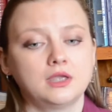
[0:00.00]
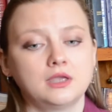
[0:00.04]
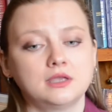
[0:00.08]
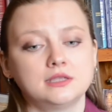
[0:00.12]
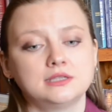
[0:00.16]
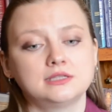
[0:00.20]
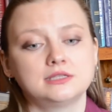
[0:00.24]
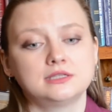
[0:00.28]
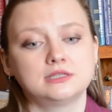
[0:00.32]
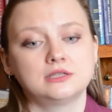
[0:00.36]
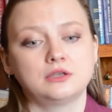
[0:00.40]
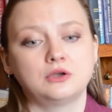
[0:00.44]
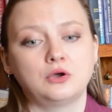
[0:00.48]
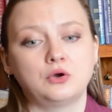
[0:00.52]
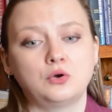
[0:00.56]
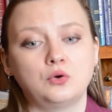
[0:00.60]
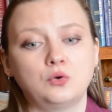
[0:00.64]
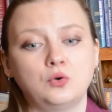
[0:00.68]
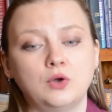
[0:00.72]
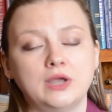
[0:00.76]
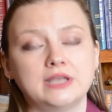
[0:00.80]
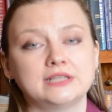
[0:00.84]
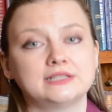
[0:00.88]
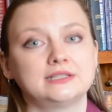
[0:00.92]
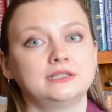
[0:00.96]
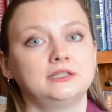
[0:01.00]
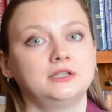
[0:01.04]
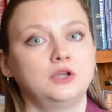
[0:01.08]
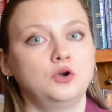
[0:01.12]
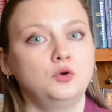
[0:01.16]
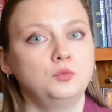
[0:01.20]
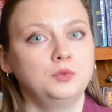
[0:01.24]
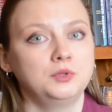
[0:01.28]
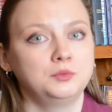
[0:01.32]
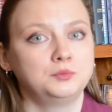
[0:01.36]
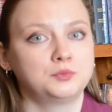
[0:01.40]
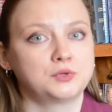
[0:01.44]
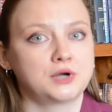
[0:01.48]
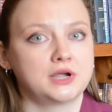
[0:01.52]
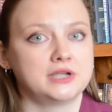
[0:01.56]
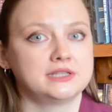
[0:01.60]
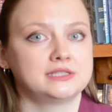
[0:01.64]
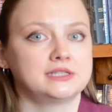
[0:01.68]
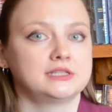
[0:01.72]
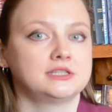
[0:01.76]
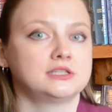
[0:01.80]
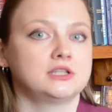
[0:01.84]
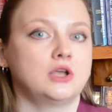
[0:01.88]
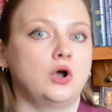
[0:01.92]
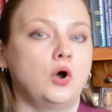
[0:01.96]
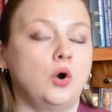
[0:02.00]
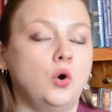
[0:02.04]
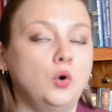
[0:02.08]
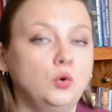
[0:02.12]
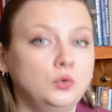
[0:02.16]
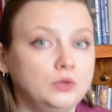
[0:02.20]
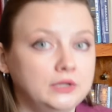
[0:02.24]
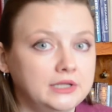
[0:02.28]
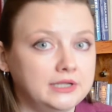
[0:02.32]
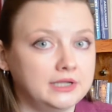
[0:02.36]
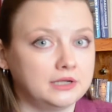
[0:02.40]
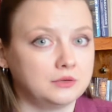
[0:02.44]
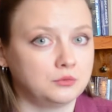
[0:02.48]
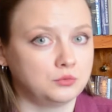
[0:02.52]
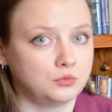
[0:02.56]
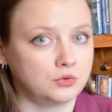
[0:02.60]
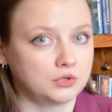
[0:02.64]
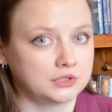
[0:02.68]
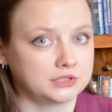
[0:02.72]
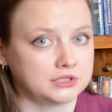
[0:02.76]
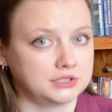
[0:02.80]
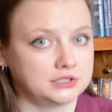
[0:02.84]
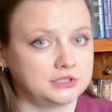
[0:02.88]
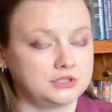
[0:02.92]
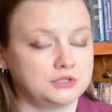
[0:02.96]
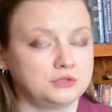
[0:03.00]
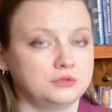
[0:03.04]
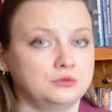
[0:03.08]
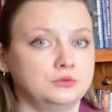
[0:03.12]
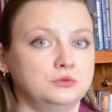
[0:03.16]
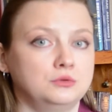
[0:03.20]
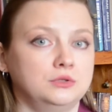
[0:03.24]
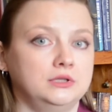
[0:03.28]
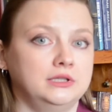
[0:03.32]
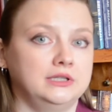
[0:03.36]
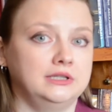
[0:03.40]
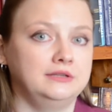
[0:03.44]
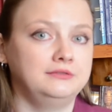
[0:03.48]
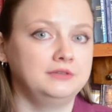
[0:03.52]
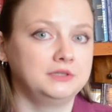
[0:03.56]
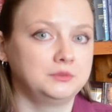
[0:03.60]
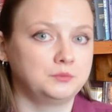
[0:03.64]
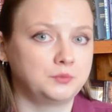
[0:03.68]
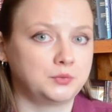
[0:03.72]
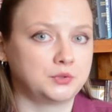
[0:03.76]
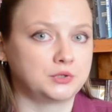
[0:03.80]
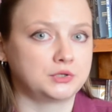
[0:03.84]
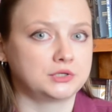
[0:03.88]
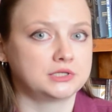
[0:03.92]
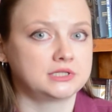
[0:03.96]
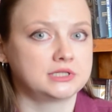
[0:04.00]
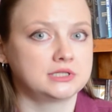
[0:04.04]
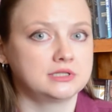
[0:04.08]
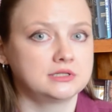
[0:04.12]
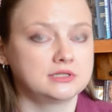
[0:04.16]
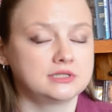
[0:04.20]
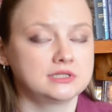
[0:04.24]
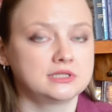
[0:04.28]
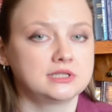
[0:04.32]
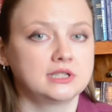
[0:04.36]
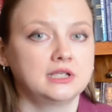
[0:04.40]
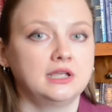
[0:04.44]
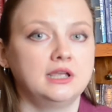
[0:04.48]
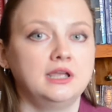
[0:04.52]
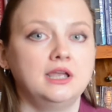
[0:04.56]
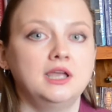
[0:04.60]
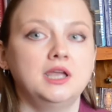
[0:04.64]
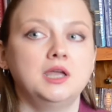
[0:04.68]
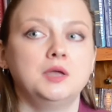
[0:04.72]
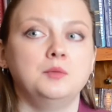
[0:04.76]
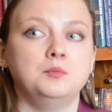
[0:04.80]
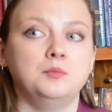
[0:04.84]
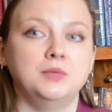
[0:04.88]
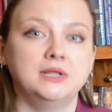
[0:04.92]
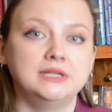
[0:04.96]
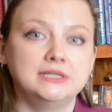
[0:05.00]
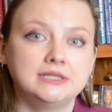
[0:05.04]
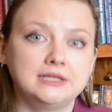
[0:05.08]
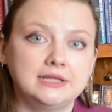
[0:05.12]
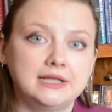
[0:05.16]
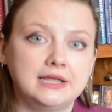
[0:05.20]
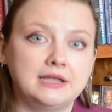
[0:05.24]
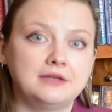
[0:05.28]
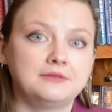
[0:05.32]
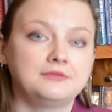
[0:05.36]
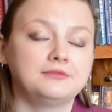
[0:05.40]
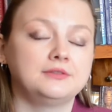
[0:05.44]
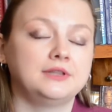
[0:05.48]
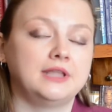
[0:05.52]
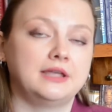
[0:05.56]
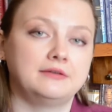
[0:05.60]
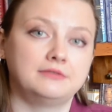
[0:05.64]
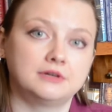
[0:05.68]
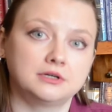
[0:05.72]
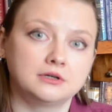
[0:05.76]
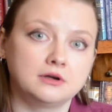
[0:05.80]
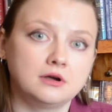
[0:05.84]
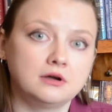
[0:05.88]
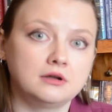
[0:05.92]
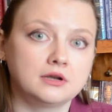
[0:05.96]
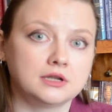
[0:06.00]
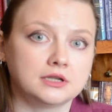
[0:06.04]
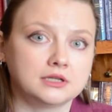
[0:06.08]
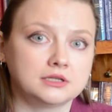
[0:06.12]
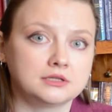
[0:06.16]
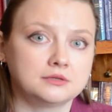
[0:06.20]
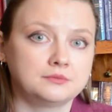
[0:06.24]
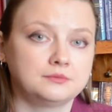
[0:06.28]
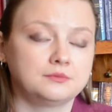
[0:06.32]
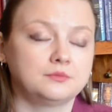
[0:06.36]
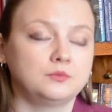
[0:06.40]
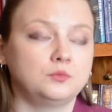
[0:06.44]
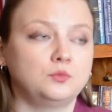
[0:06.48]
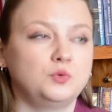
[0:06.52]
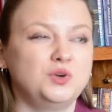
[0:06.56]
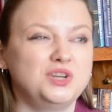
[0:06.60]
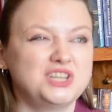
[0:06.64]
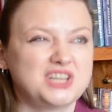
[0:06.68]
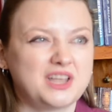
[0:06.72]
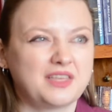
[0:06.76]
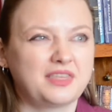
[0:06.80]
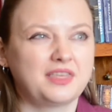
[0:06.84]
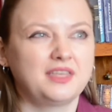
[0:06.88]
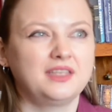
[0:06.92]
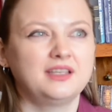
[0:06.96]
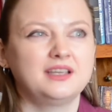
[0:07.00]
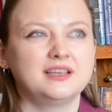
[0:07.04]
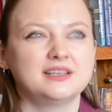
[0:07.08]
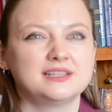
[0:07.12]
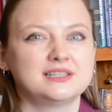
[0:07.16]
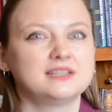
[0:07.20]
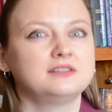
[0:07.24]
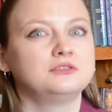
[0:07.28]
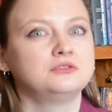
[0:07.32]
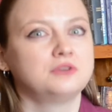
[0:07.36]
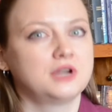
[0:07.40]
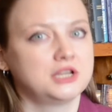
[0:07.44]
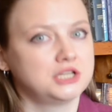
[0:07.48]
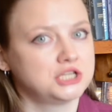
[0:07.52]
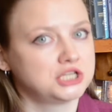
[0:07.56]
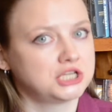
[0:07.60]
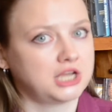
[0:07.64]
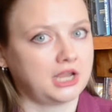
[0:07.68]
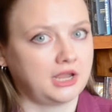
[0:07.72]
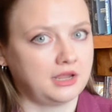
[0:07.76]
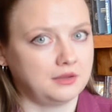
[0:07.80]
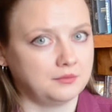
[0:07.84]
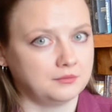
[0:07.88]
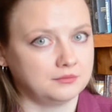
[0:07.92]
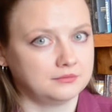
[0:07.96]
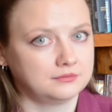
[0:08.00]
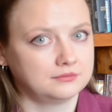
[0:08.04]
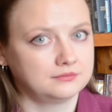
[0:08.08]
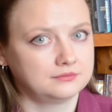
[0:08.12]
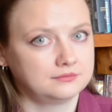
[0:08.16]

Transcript: So, as the Nobel Prize is only awarded to living persons, Mendeleev never got it, which I think is a great shame.